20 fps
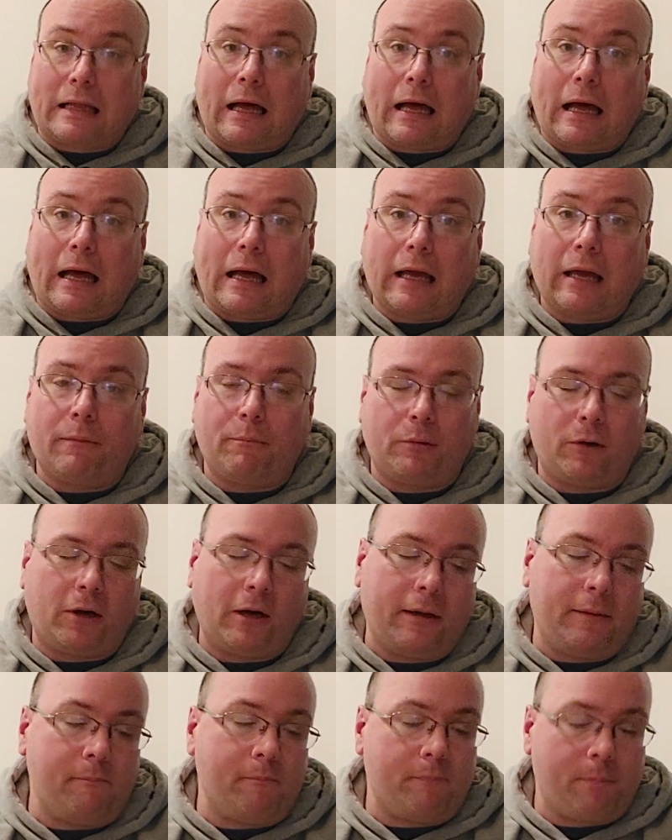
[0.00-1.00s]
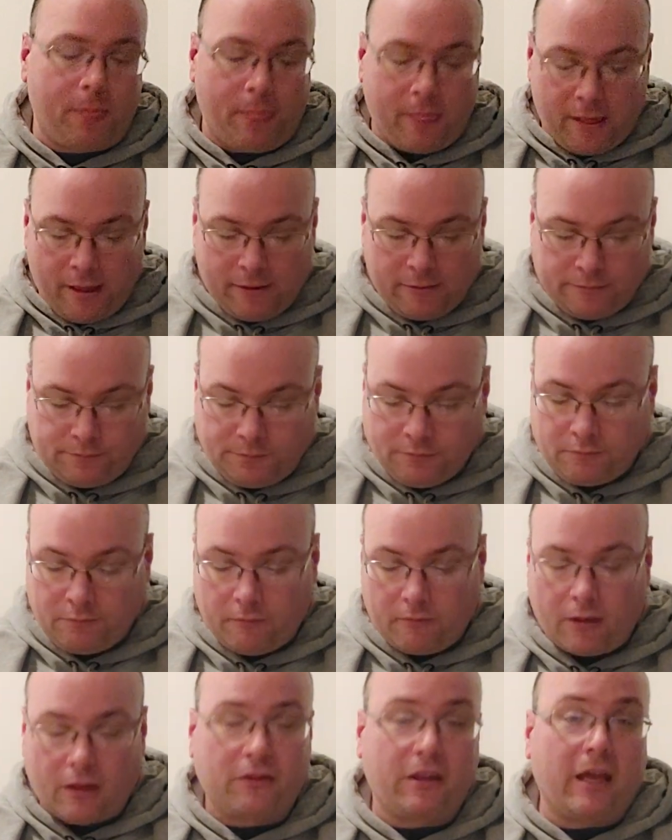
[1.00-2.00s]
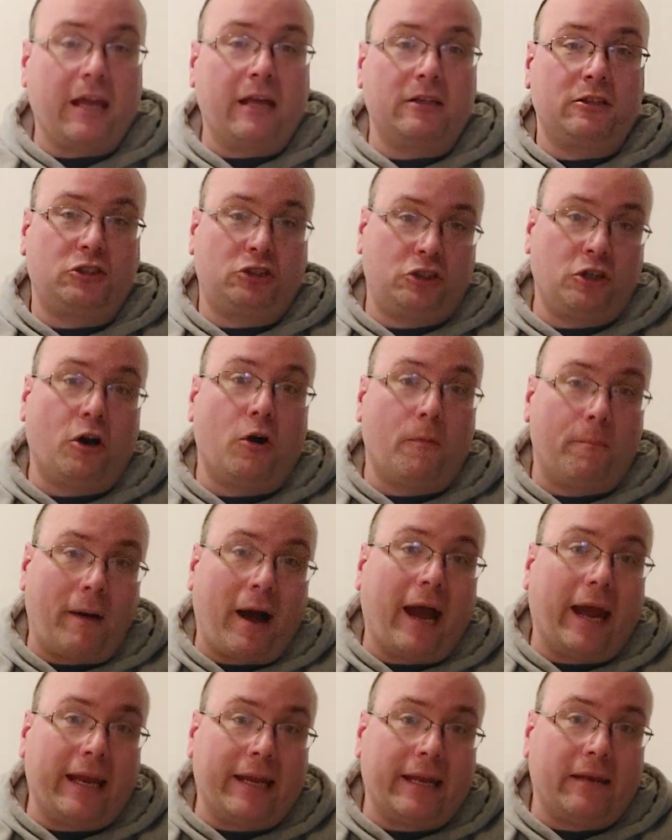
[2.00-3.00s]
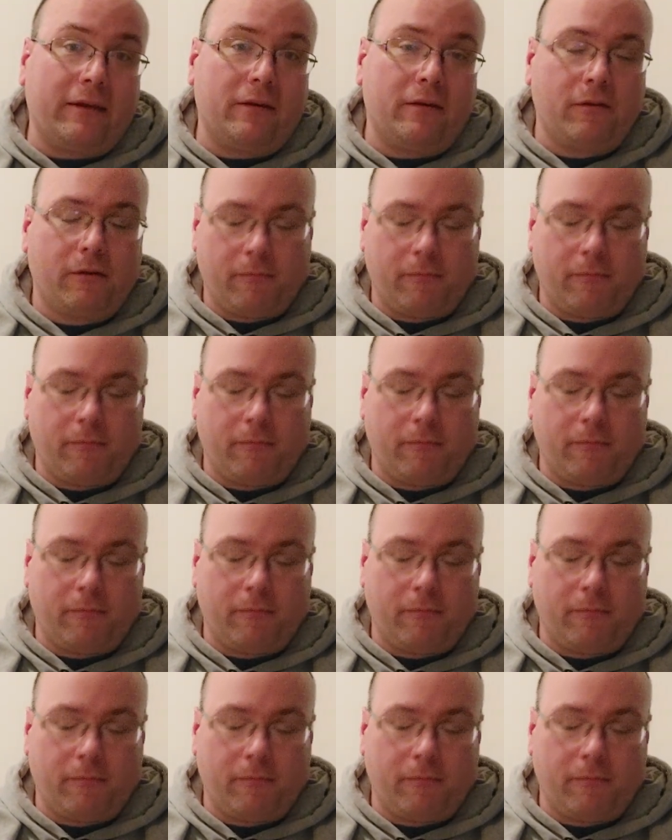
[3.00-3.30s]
high, but thanks, Joe Biden.